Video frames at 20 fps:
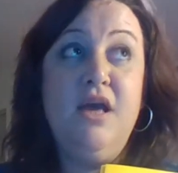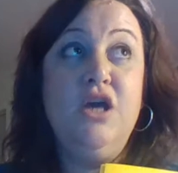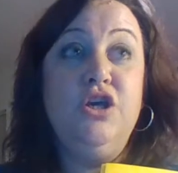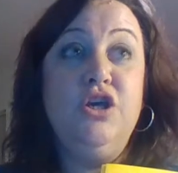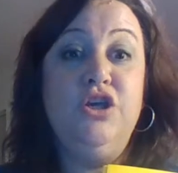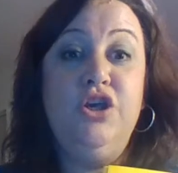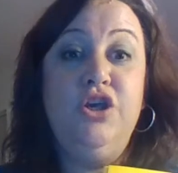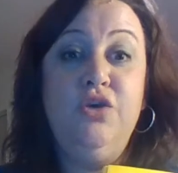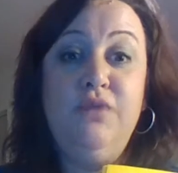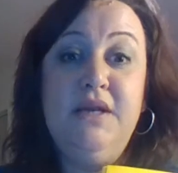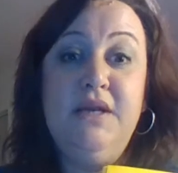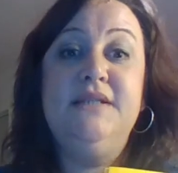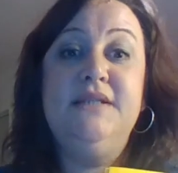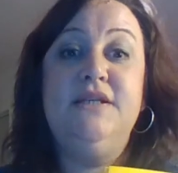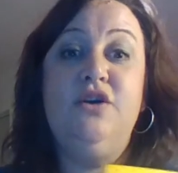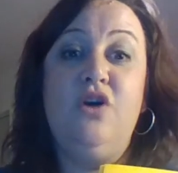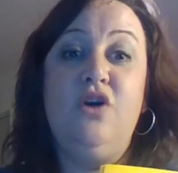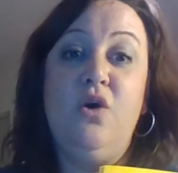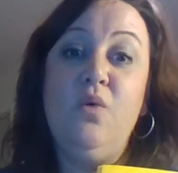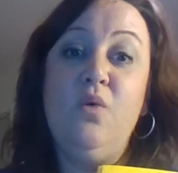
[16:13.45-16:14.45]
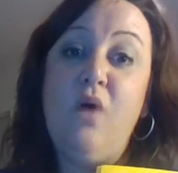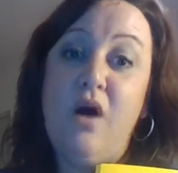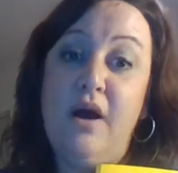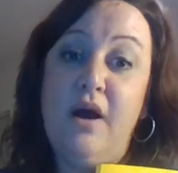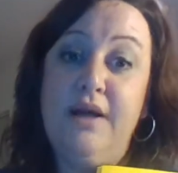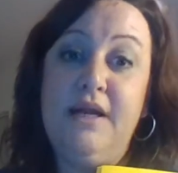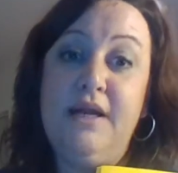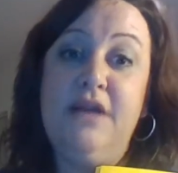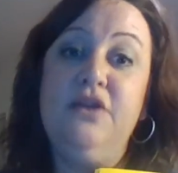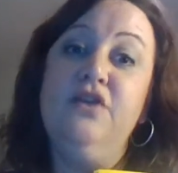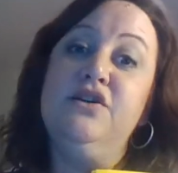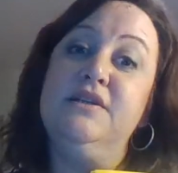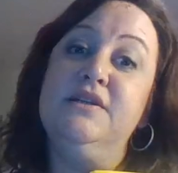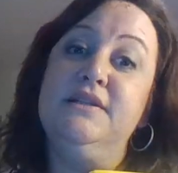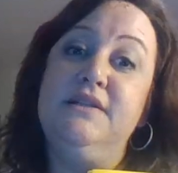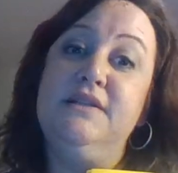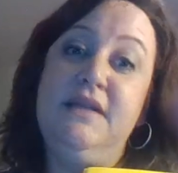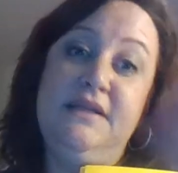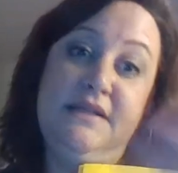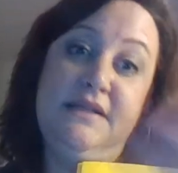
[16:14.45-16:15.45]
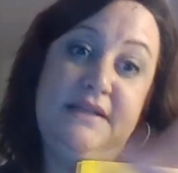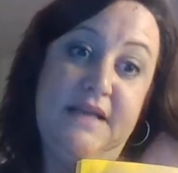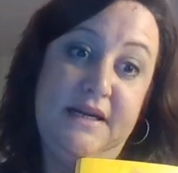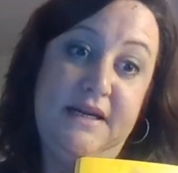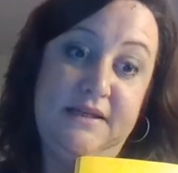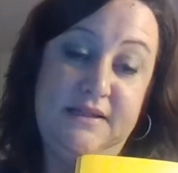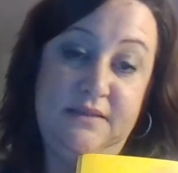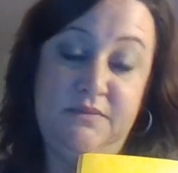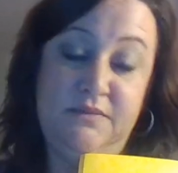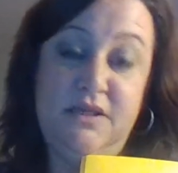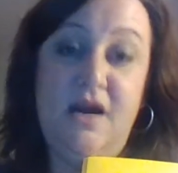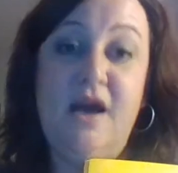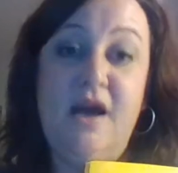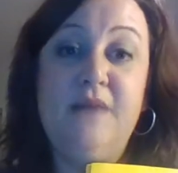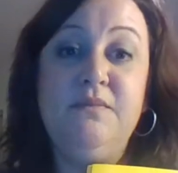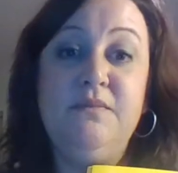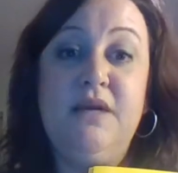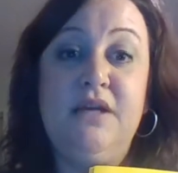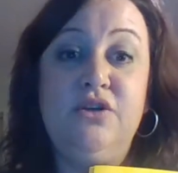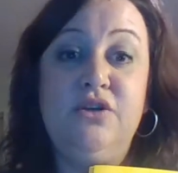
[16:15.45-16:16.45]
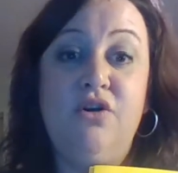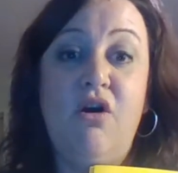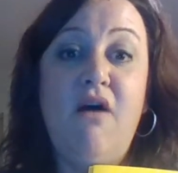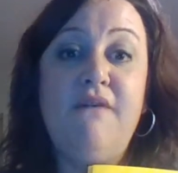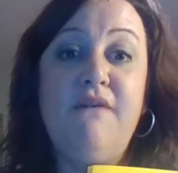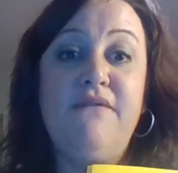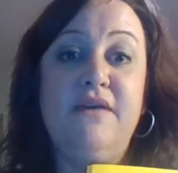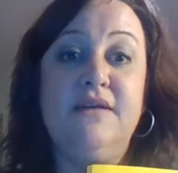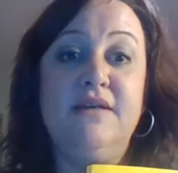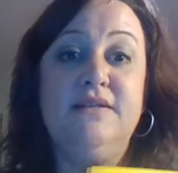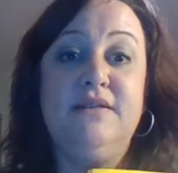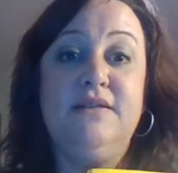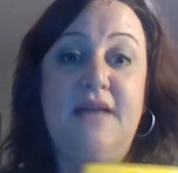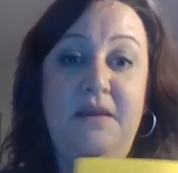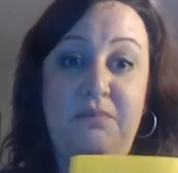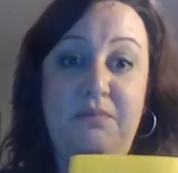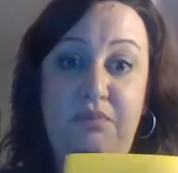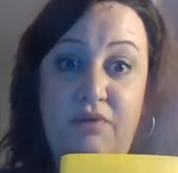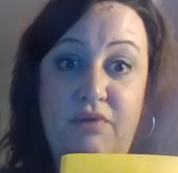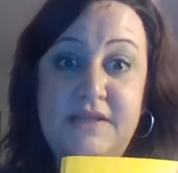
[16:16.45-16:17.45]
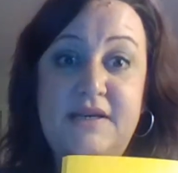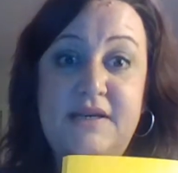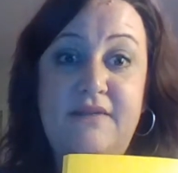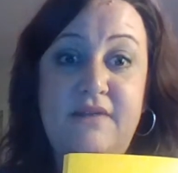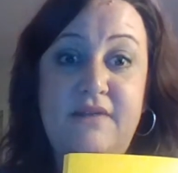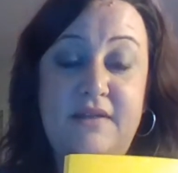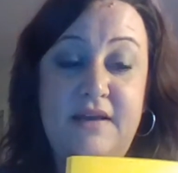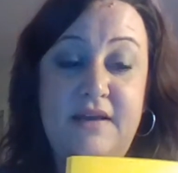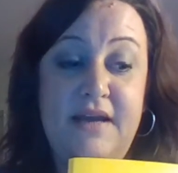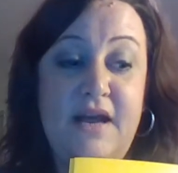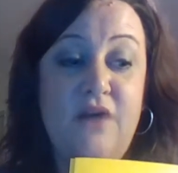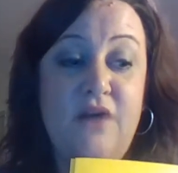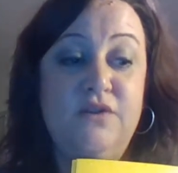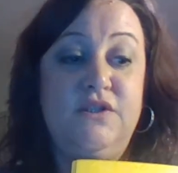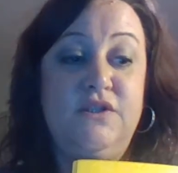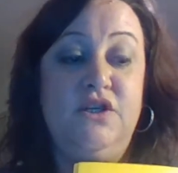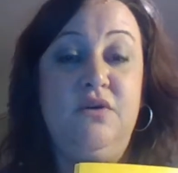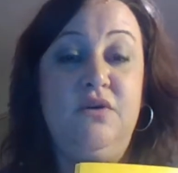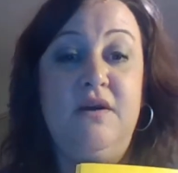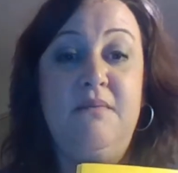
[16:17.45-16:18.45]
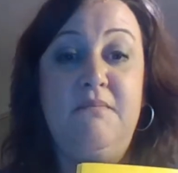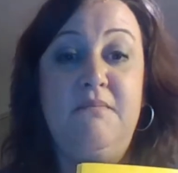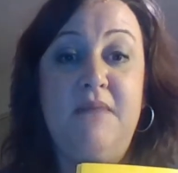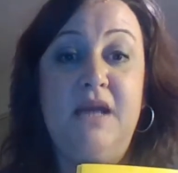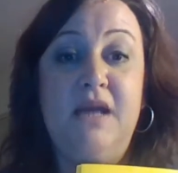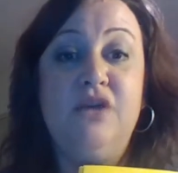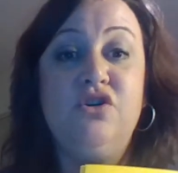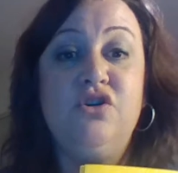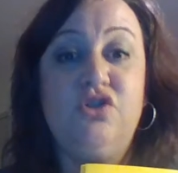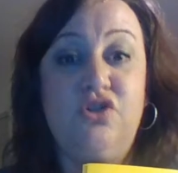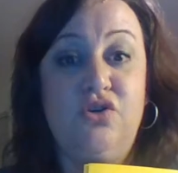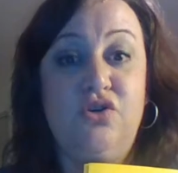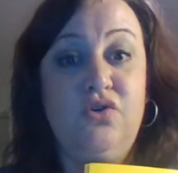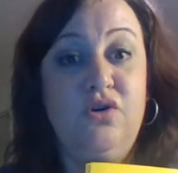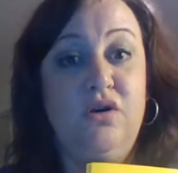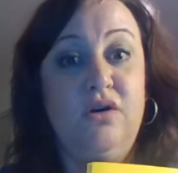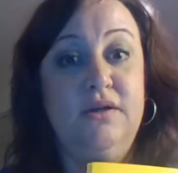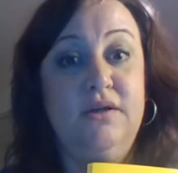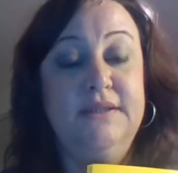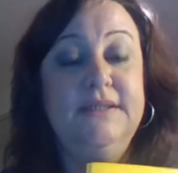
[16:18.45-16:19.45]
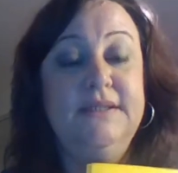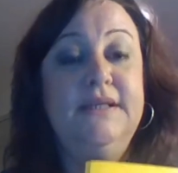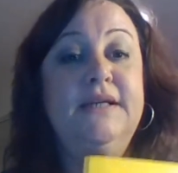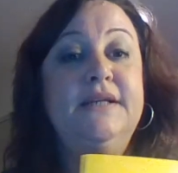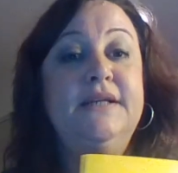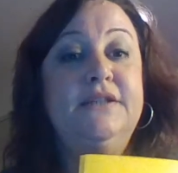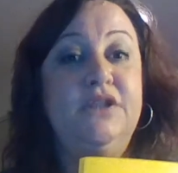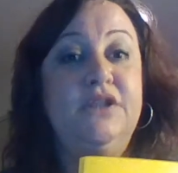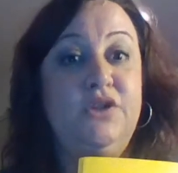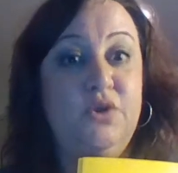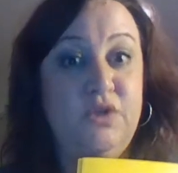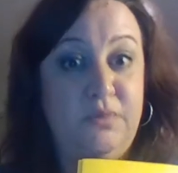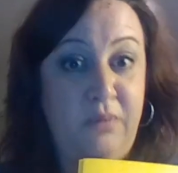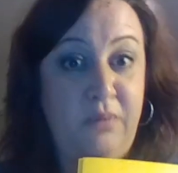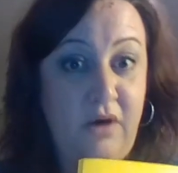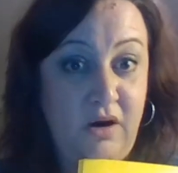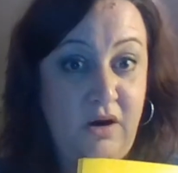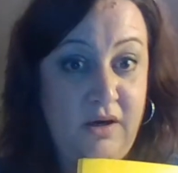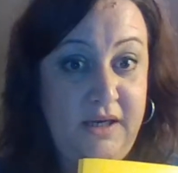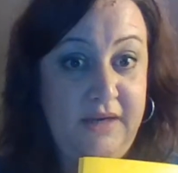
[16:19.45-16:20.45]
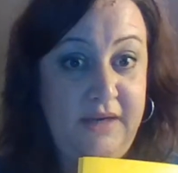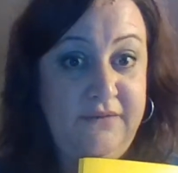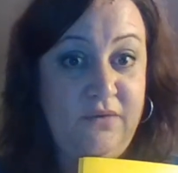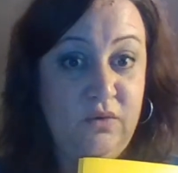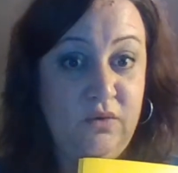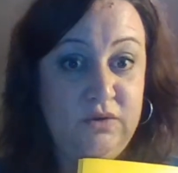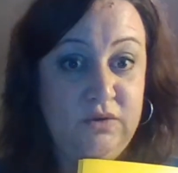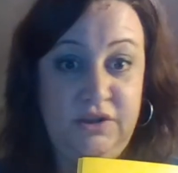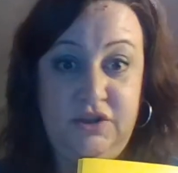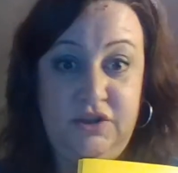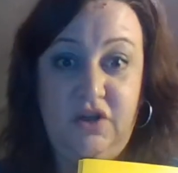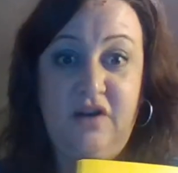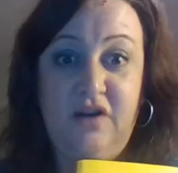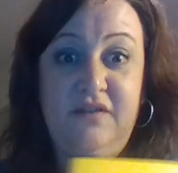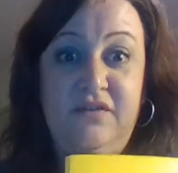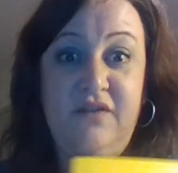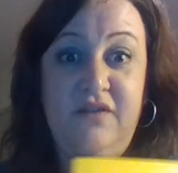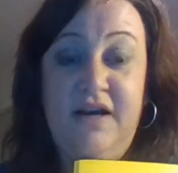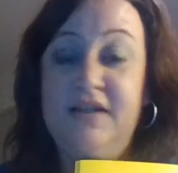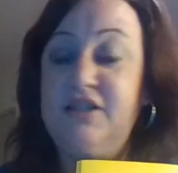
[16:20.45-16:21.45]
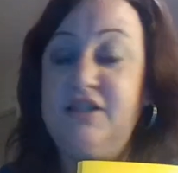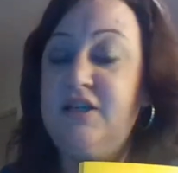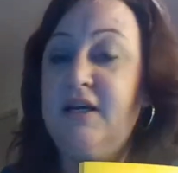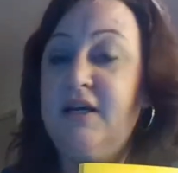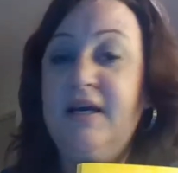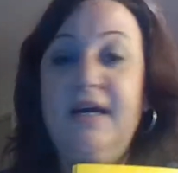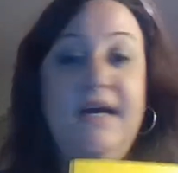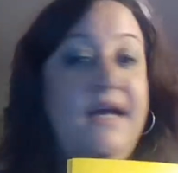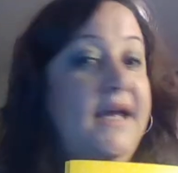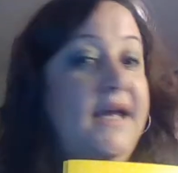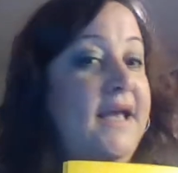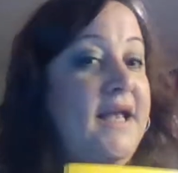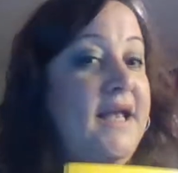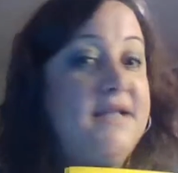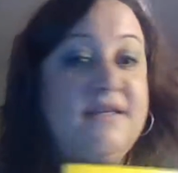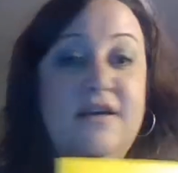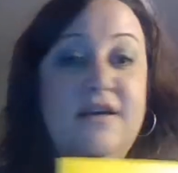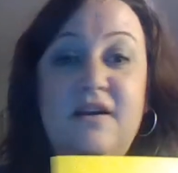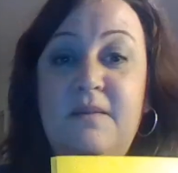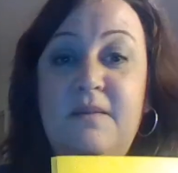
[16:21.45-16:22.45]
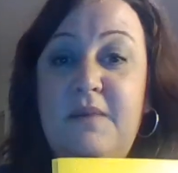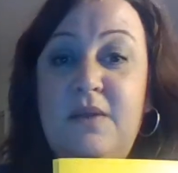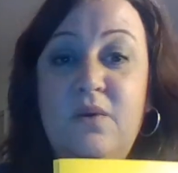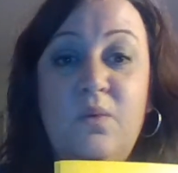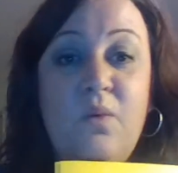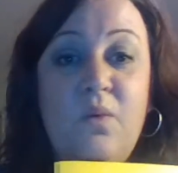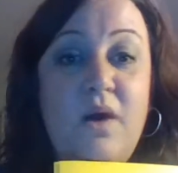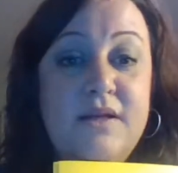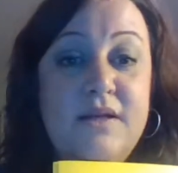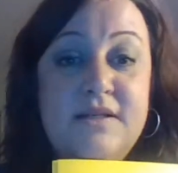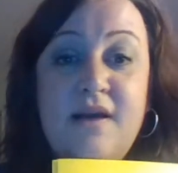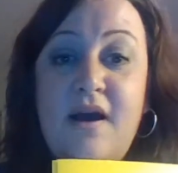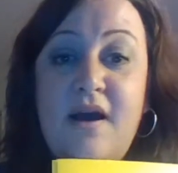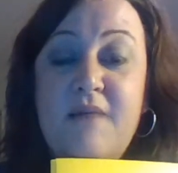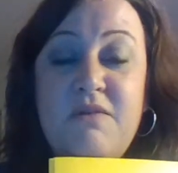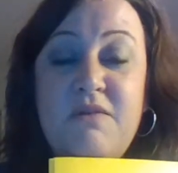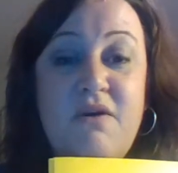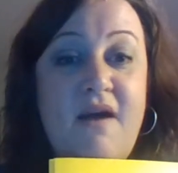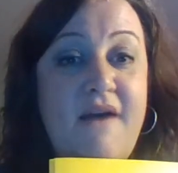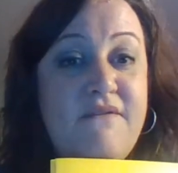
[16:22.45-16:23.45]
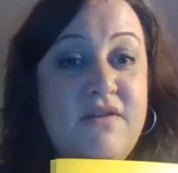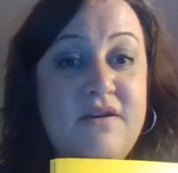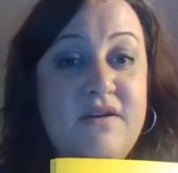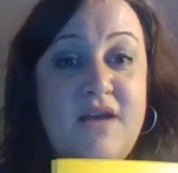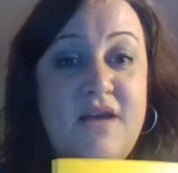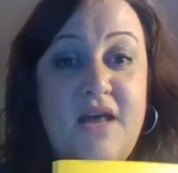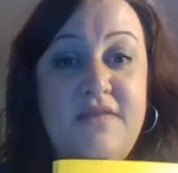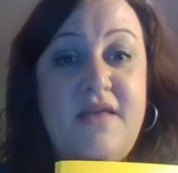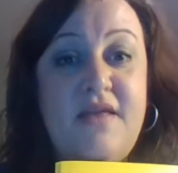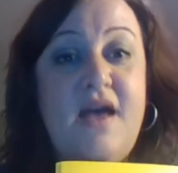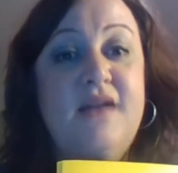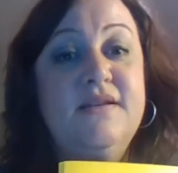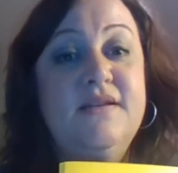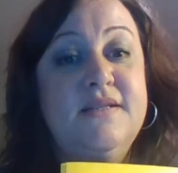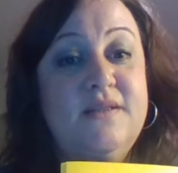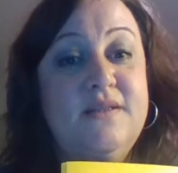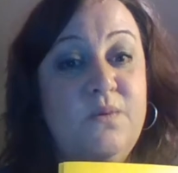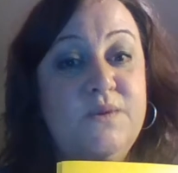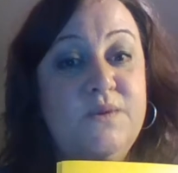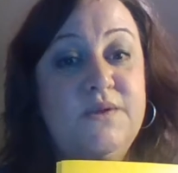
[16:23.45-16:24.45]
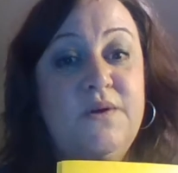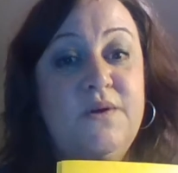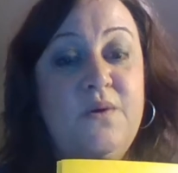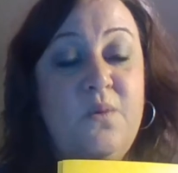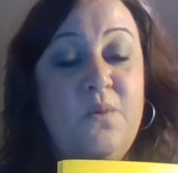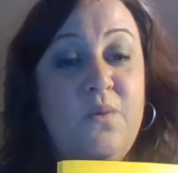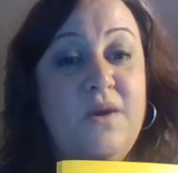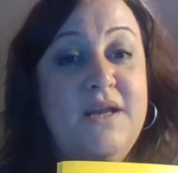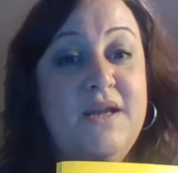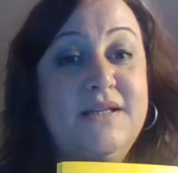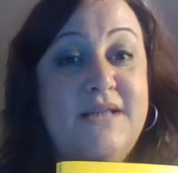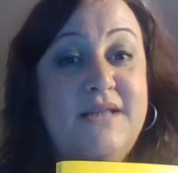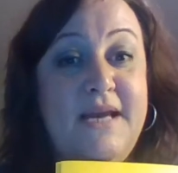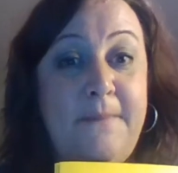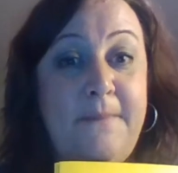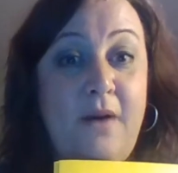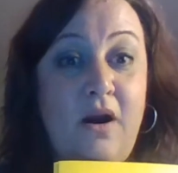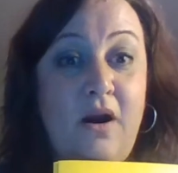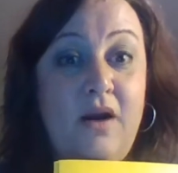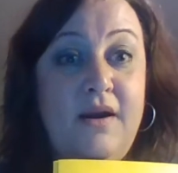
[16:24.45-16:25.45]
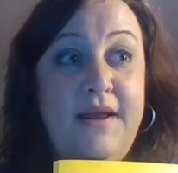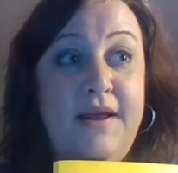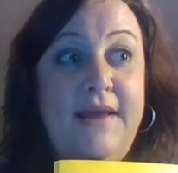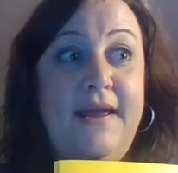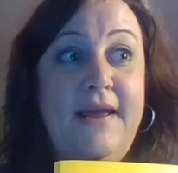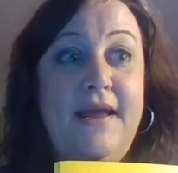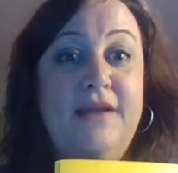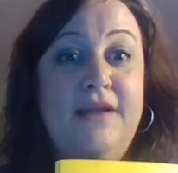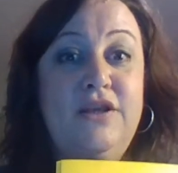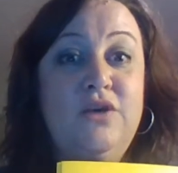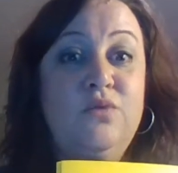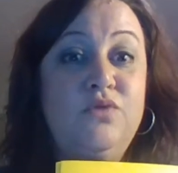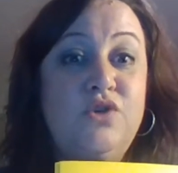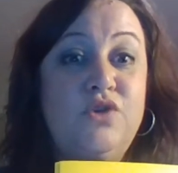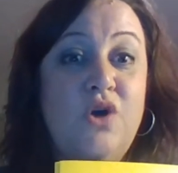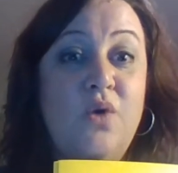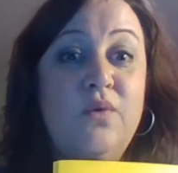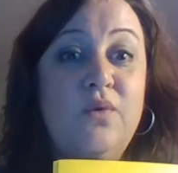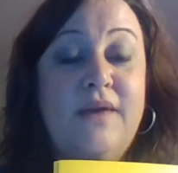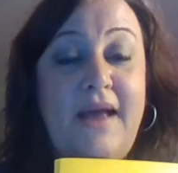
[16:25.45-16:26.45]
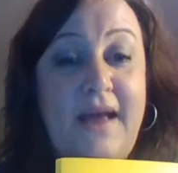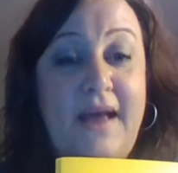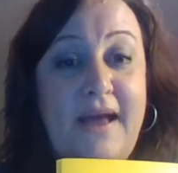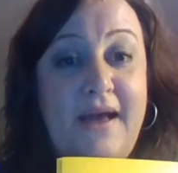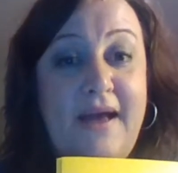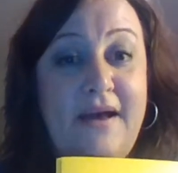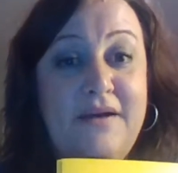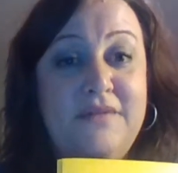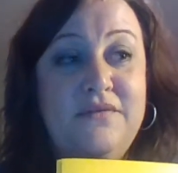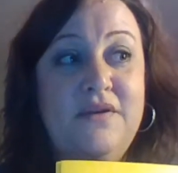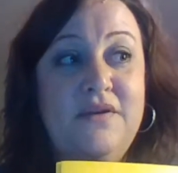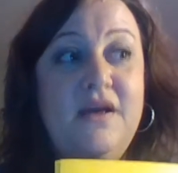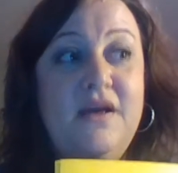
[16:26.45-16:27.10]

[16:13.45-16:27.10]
you need to go on and you just need to take some time in your office and print everything out so you can make sure that those party folders are fresh. It's going to be the one time you haven't done that and someone's going to want to date a party and you don't have